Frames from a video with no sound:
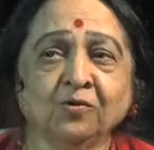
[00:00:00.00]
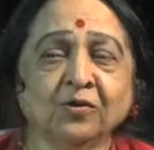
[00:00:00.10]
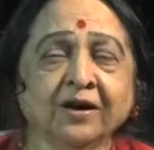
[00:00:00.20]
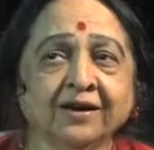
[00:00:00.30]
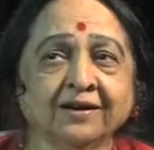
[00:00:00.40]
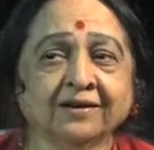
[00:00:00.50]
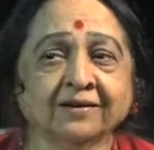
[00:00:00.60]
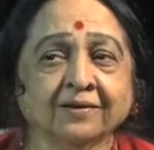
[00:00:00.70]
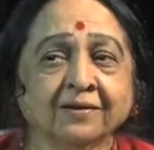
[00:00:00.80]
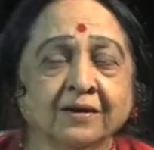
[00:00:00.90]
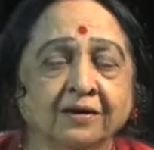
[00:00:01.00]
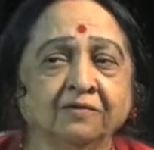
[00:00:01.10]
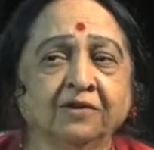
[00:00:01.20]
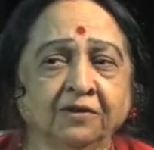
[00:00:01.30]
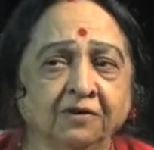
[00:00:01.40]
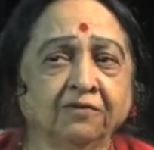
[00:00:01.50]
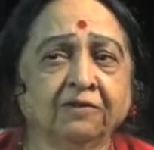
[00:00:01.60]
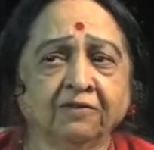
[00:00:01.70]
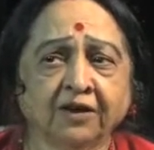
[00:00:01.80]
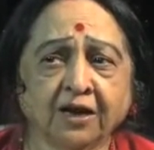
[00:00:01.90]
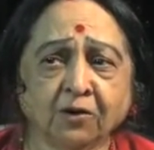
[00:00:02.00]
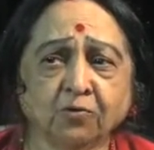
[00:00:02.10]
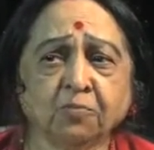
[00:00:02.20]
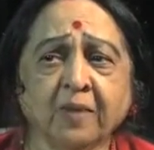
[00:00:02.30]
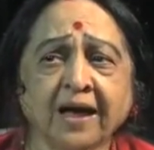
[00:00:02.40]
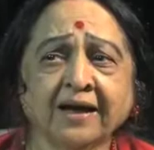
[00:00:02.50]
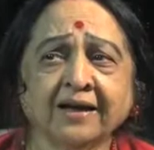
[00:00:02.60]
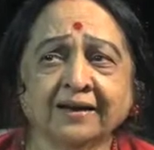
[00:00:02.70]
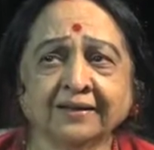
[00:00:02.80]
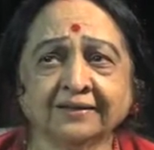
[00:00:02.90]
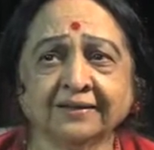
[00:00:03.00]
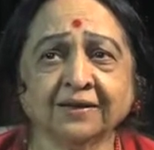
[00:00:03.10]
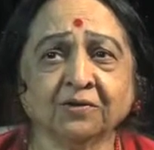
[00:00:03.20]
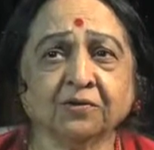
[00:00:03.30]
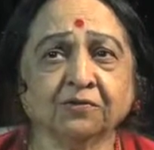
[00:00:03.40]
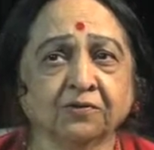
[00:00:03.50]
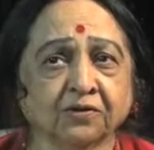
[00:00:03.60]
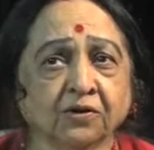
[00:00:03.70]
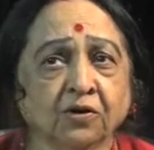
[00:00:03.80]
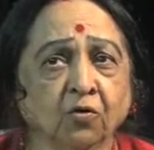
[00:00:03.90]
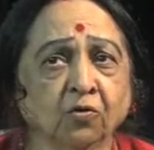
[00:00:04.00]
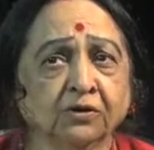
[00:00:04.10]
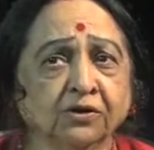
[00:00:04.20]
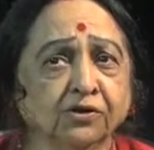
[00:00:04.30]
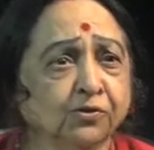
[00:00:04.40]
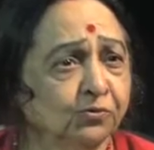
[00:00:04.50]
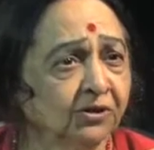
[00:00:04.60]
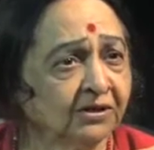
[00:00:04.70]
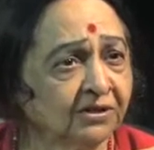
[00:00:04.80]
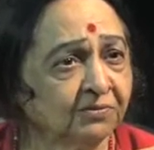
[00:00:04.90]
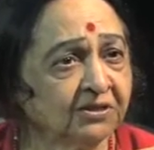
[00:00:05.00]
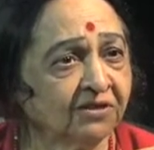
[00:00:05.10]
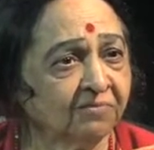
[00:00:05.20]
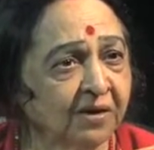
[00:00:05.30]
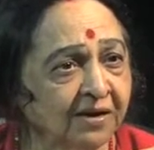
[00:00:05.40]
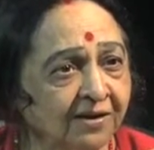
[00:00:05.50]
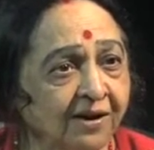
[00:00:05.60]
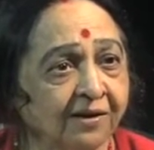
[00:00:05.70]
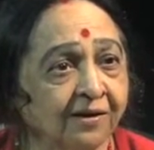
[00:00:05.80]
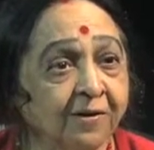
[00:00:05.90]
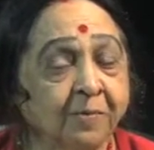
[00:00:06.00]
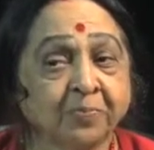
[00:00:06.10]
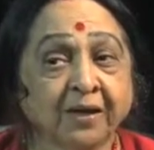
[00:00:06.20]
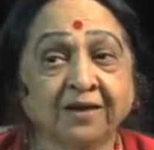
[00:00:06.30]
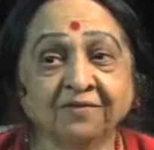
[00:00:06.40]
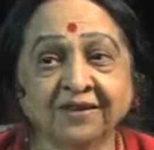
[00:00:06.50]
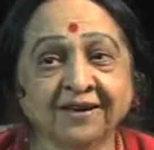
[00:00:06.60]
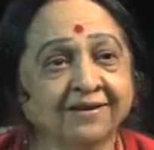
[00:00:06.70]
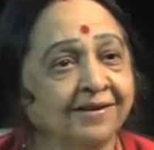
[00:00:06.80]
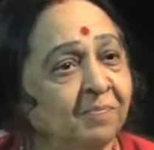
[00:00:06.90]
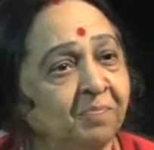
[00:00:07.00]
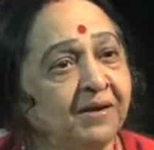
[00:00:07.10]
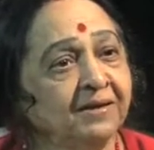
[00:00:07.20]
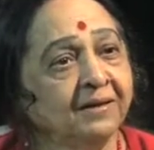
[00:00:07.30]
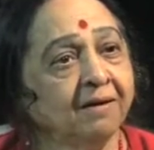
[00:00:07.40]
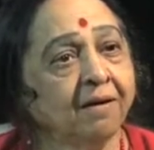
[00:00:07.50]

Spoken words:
look at, when I look back and I think of all the new things which have been done, and we are reaping the